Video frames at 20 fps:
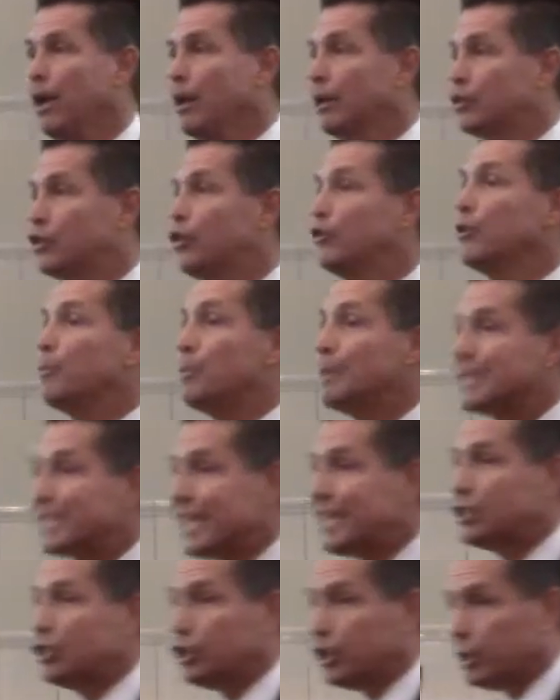to the
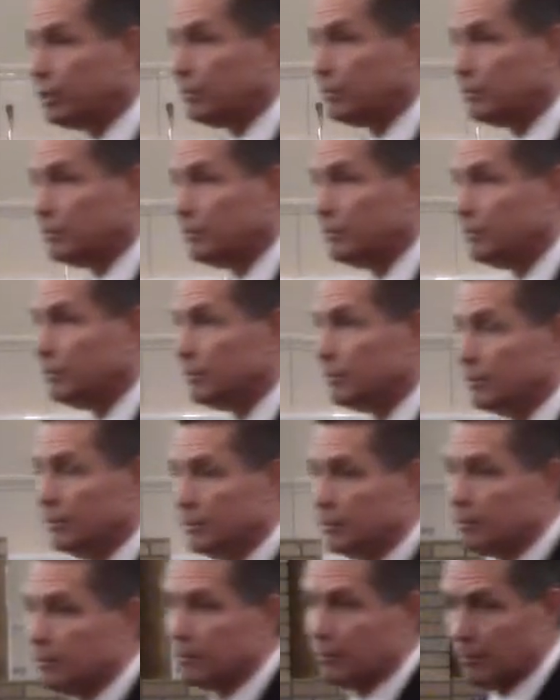position.
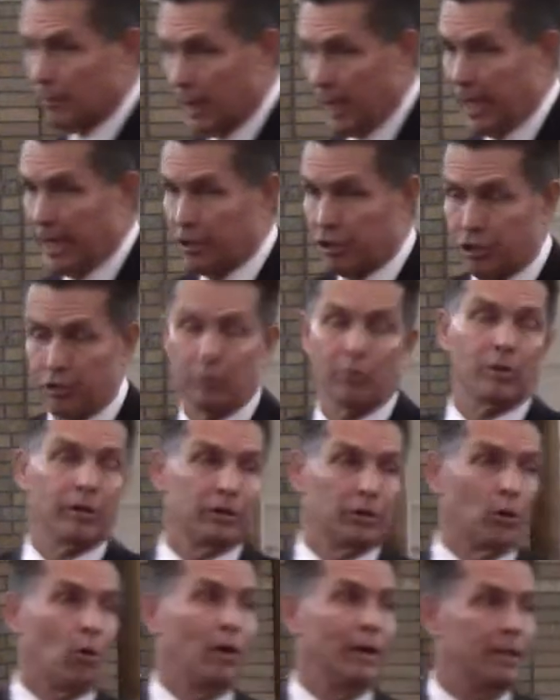Yes, you were
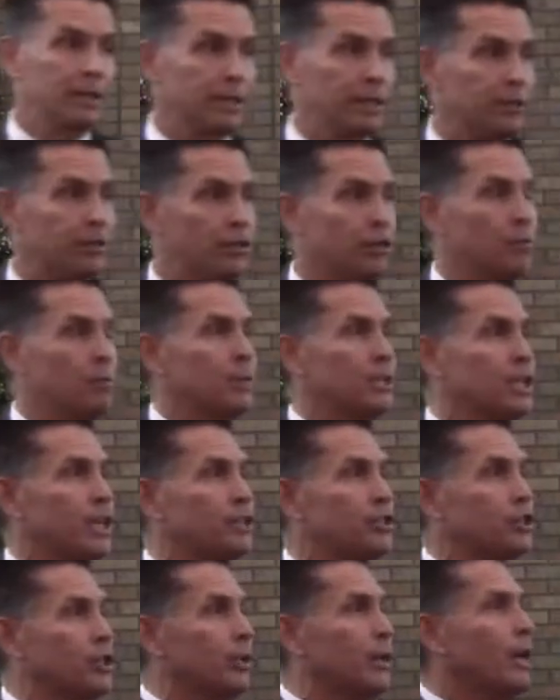anointed to the
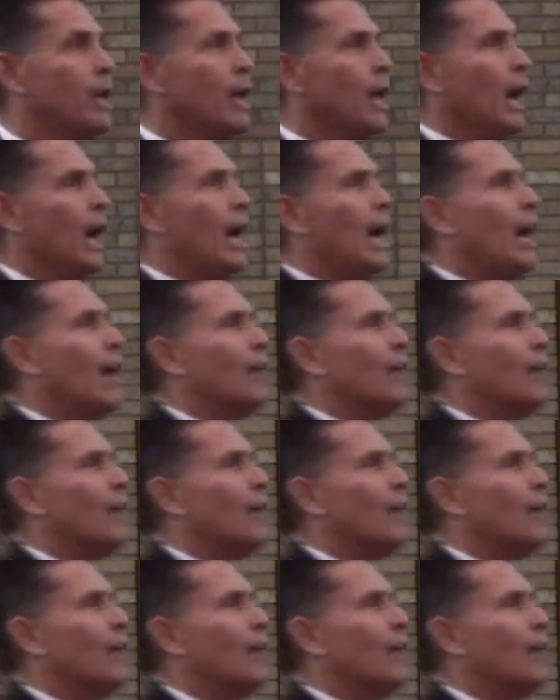position. Uh,